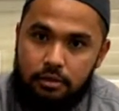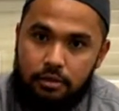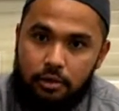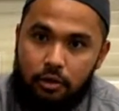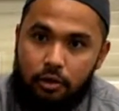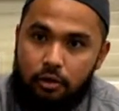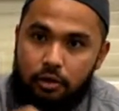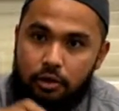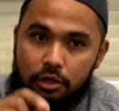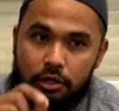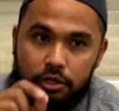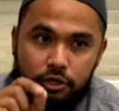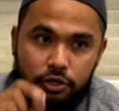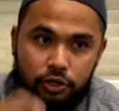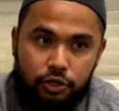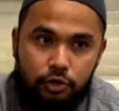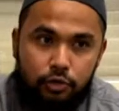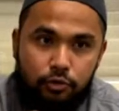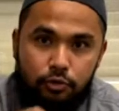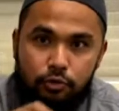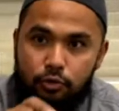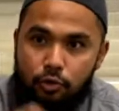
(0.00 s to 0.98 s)
only
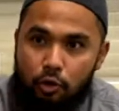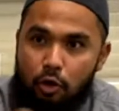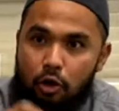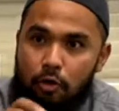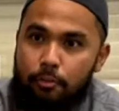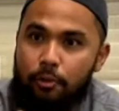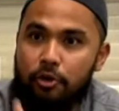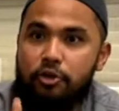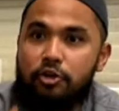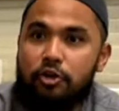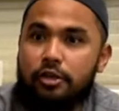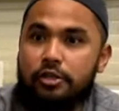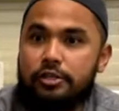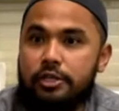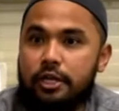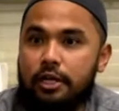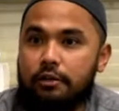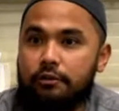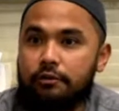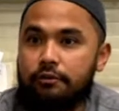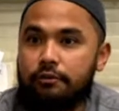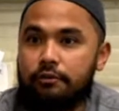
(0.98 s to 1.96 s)
you know about
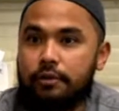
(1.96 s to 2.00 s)
yourself.